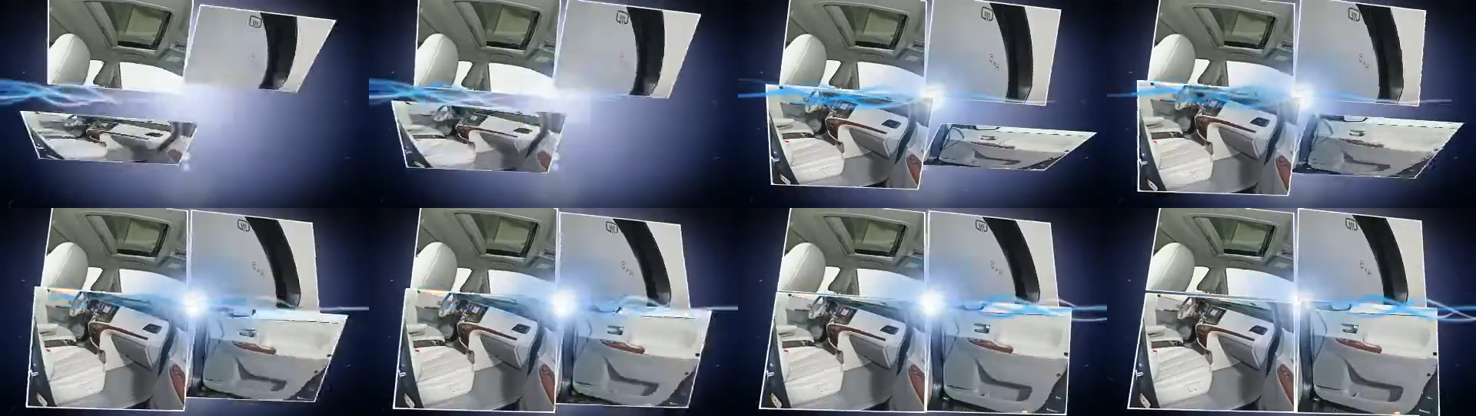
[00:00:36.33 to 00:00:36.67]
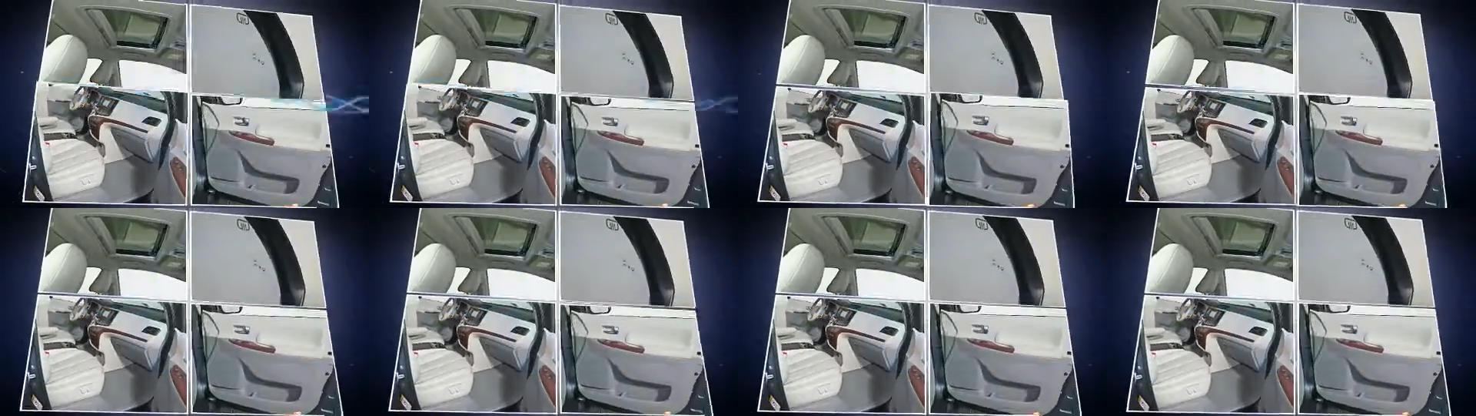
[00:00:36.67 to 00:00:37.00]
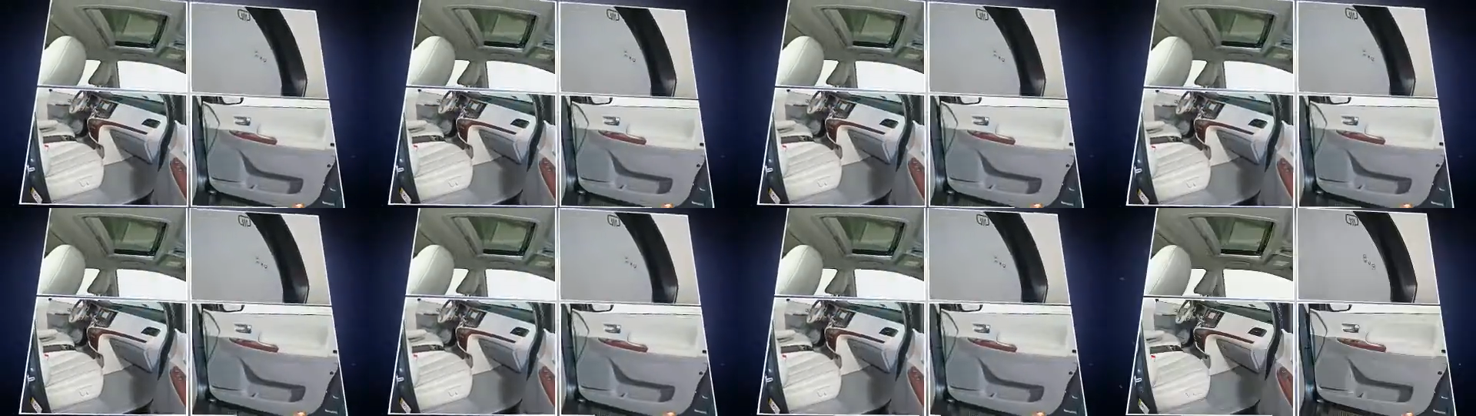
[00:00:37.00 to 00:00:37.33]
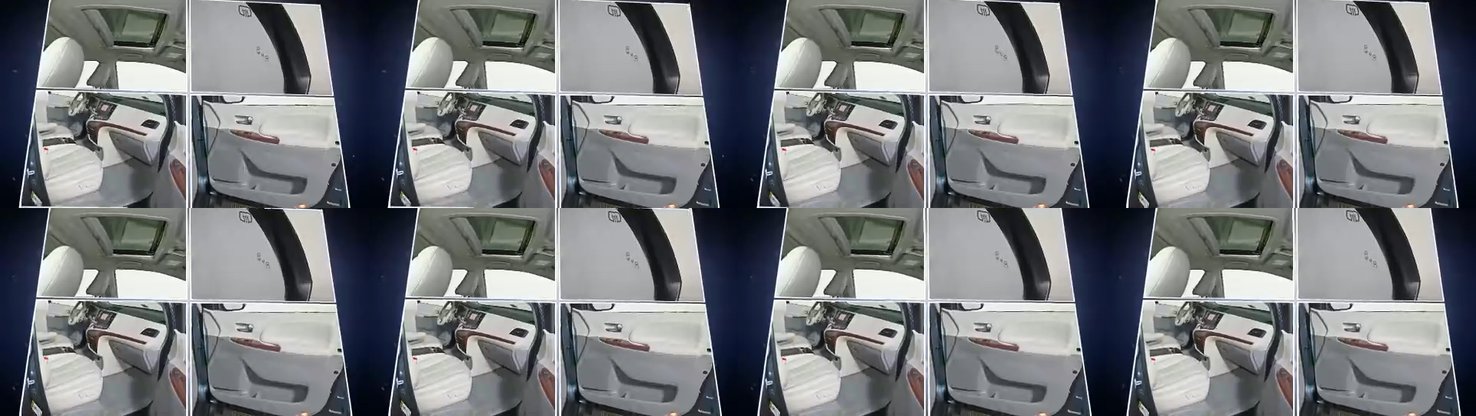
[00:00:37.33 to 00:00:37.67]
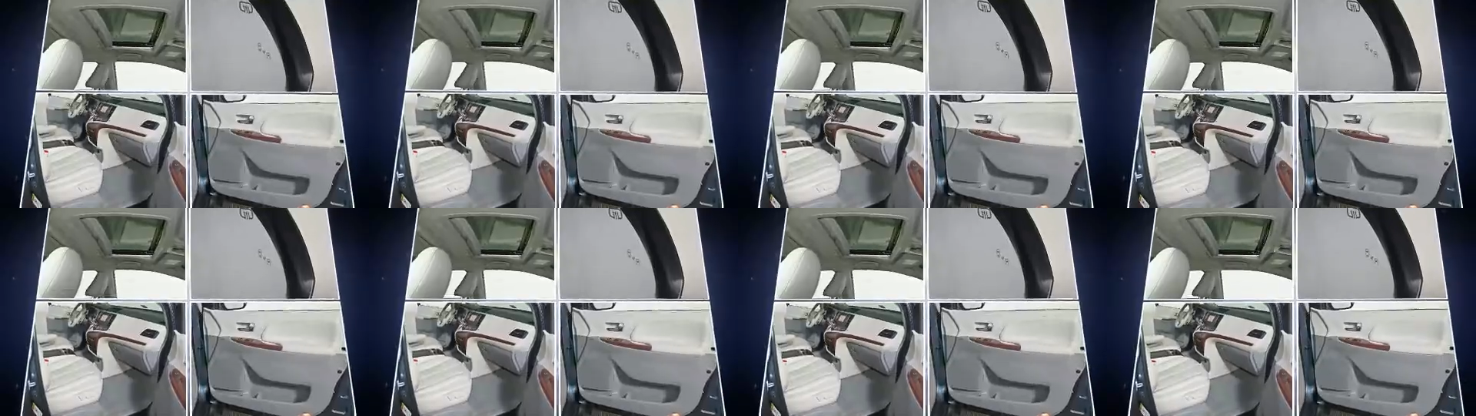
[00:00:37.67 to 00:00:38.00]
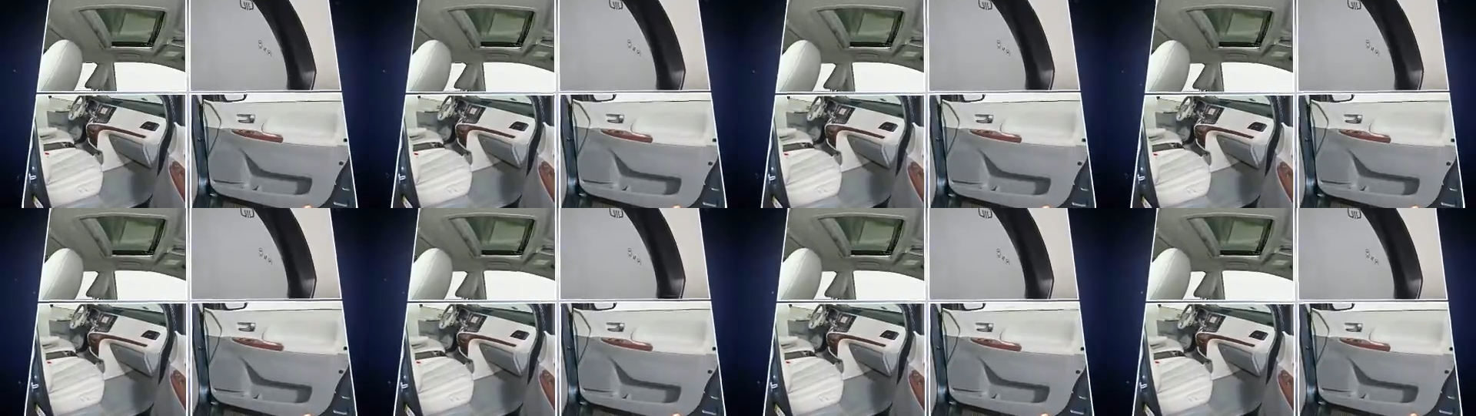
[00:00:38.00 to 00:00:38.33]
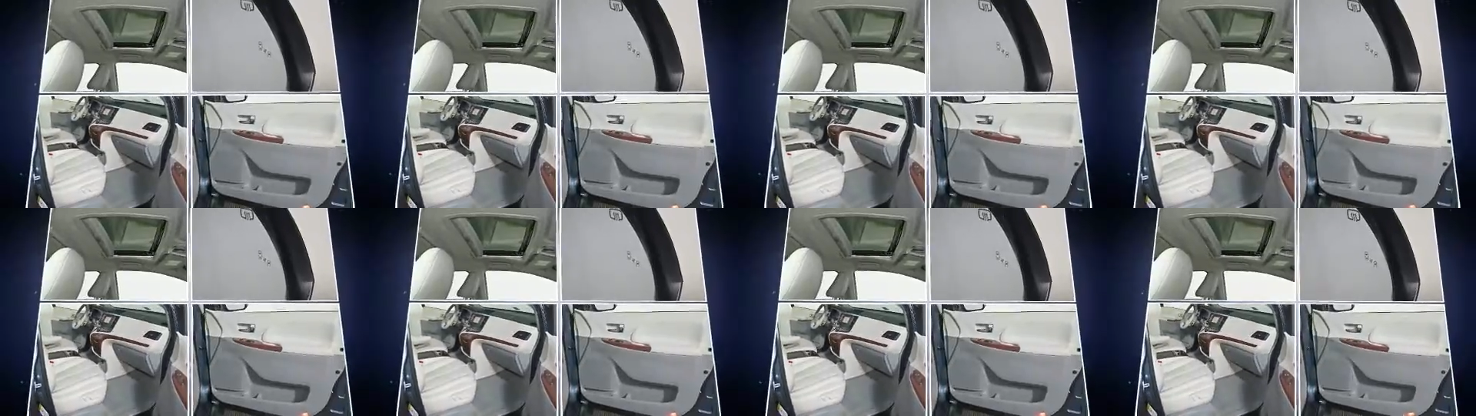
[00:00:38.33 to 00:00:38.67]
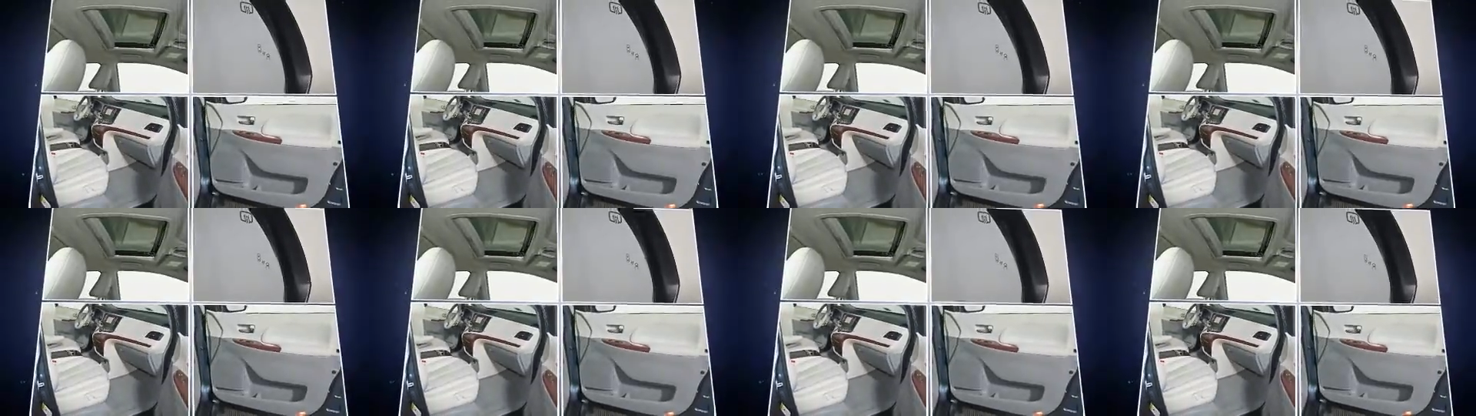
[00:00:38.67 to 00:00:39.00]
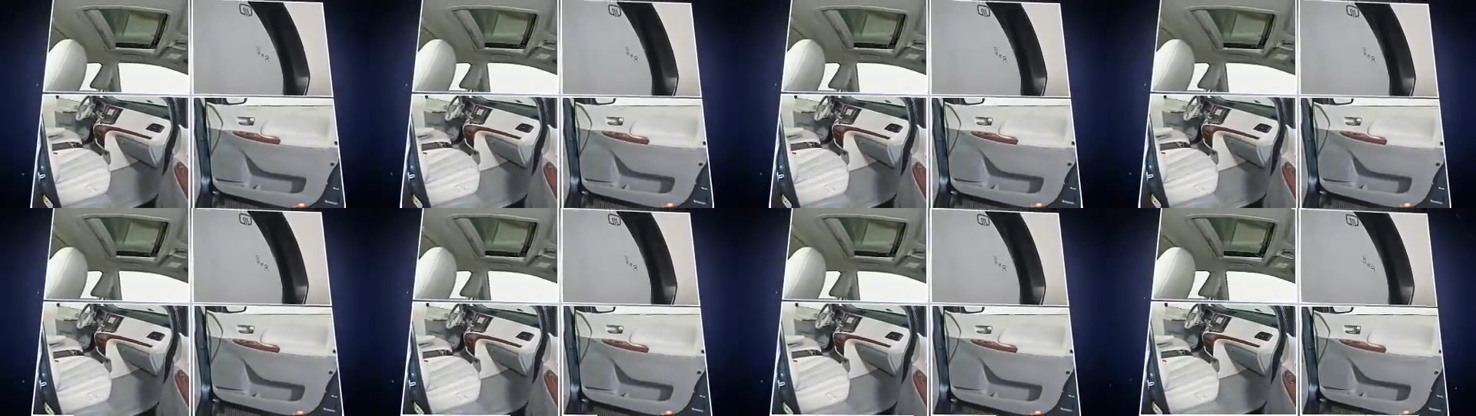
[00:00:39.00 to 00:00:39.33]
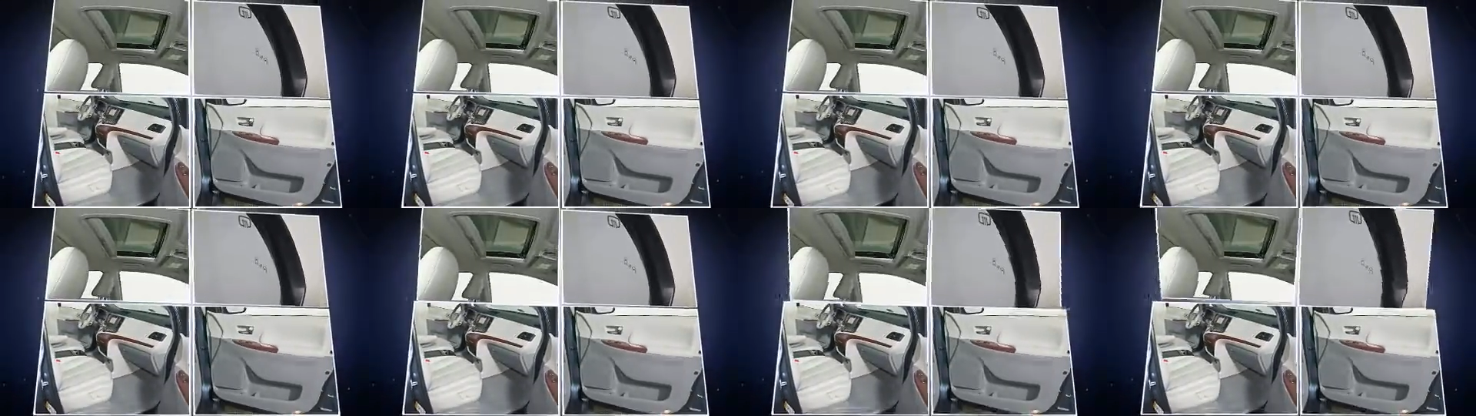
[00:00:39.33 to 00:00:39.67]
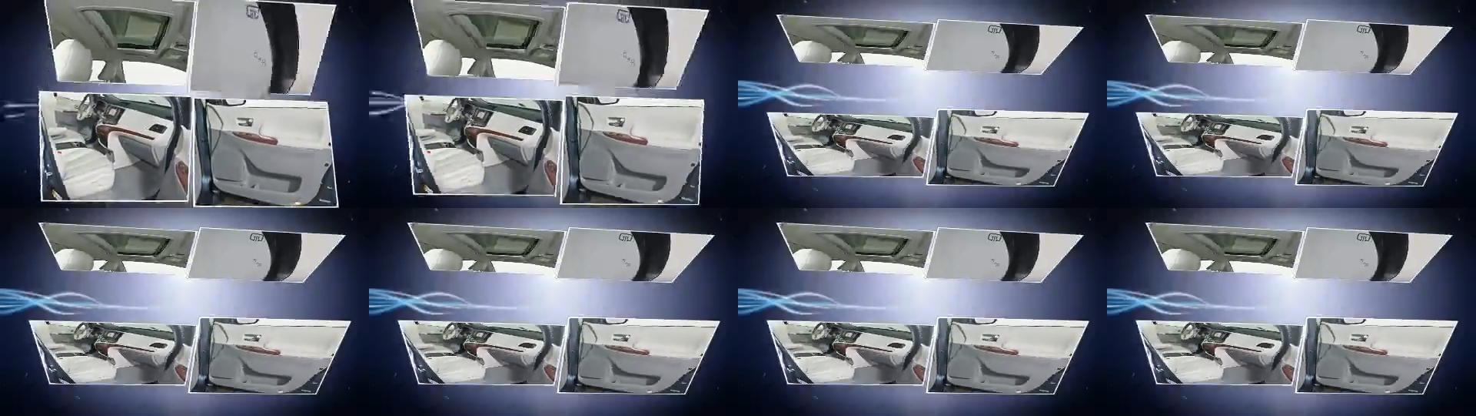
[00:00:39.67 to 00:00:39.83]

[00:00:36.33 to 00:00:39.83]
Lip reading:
No face is visible, so there are no lips to read.